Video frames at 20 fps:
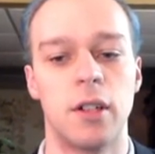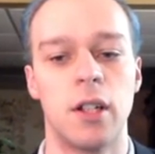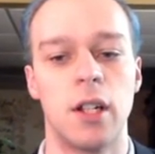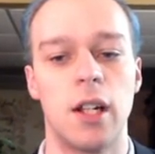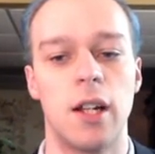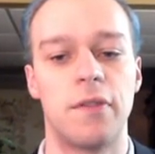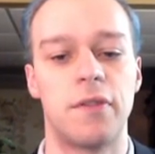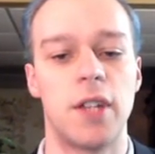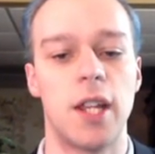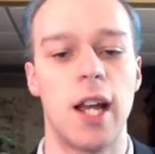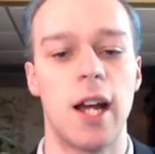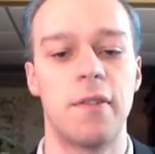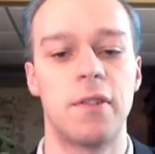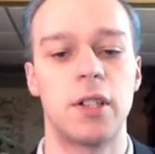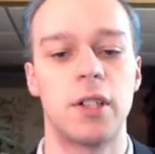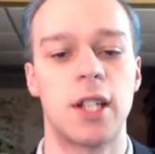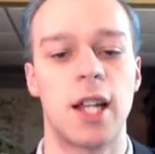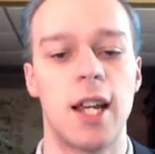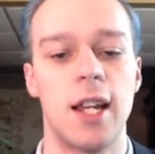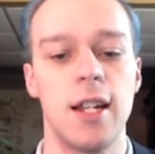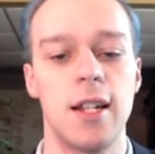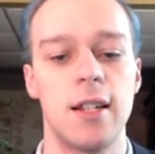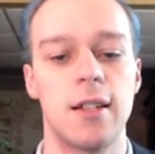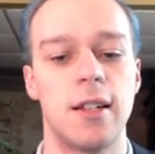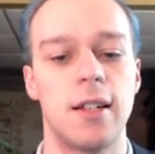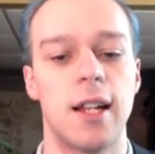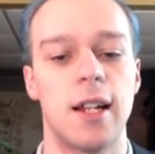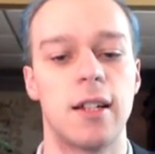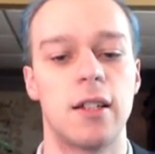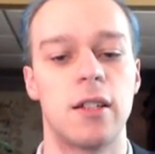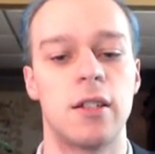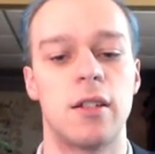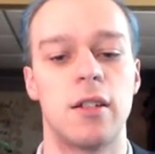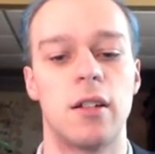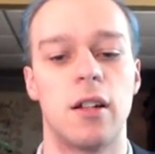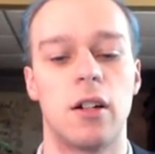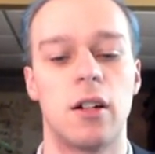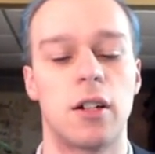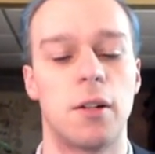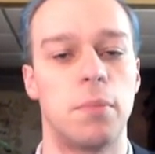If they ever take, then that is
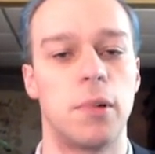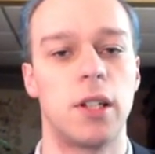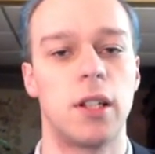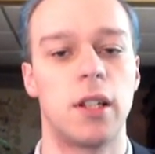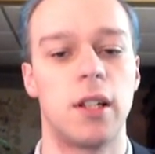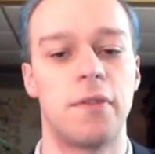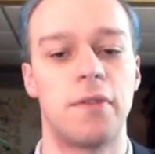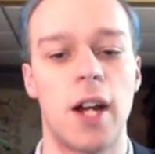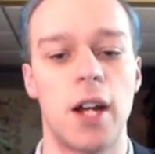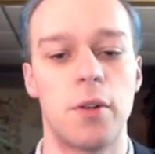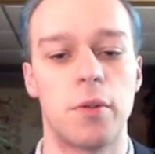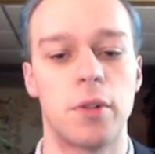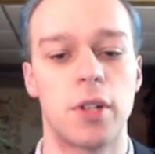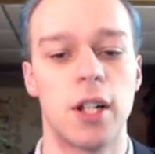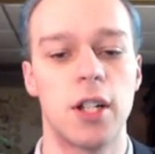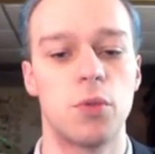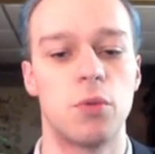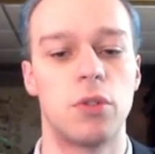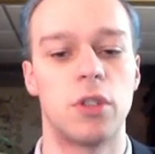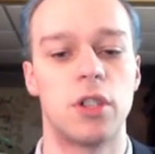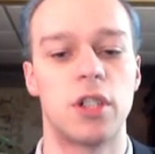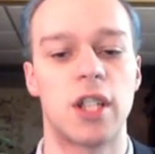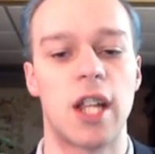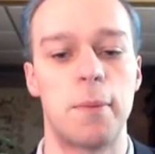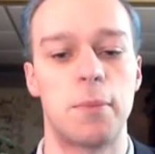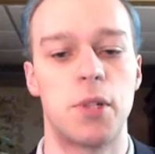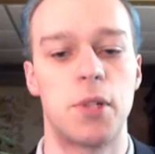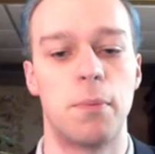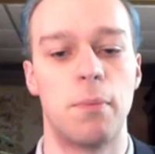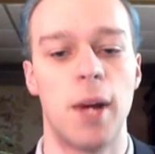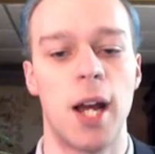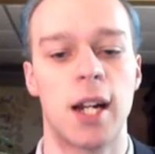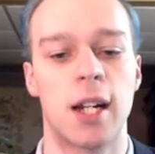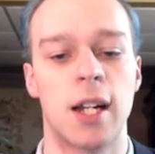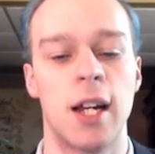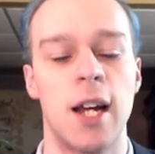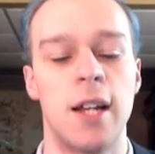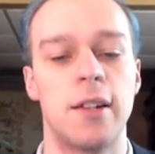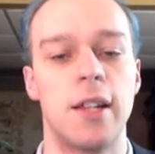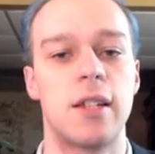completely fine with us. We'll just capture back.
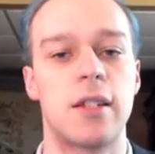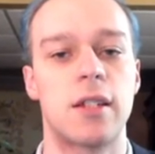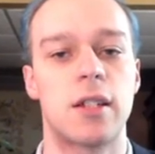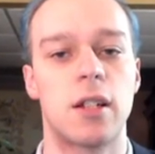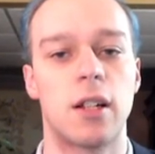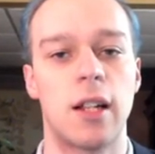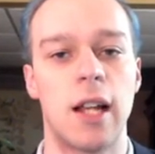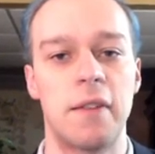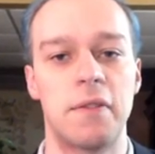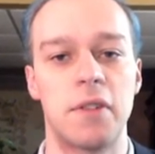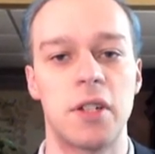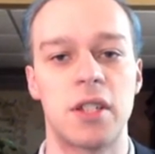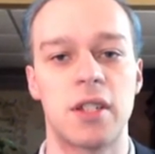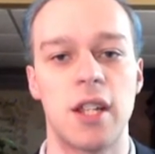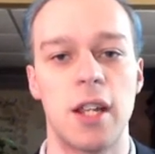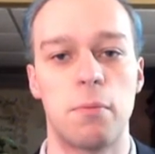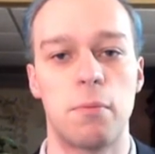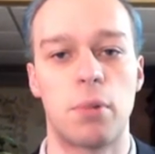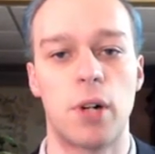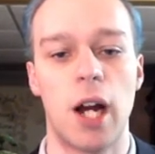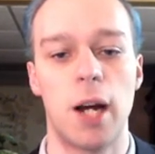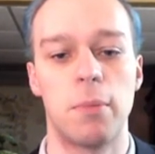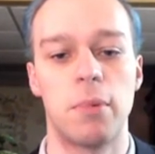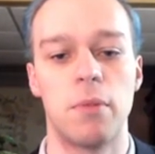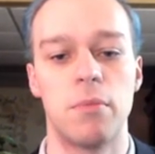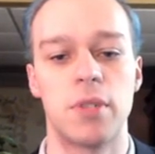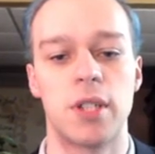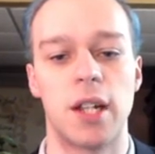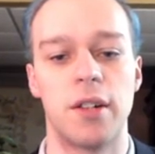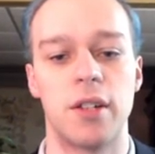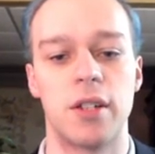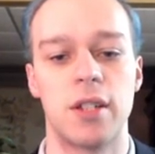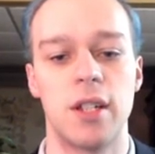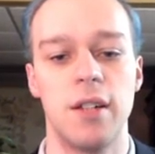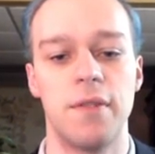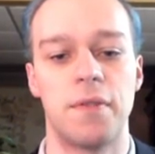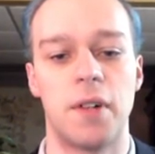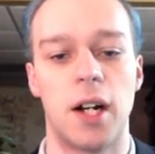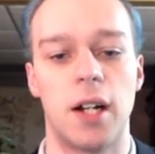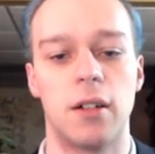They still have the same problems on the
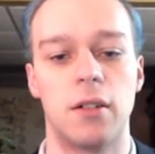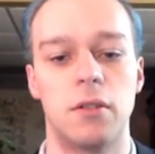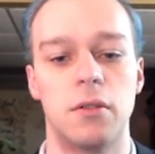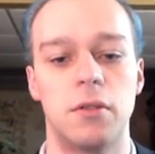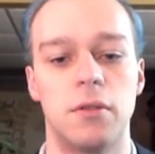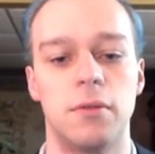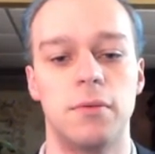c-file.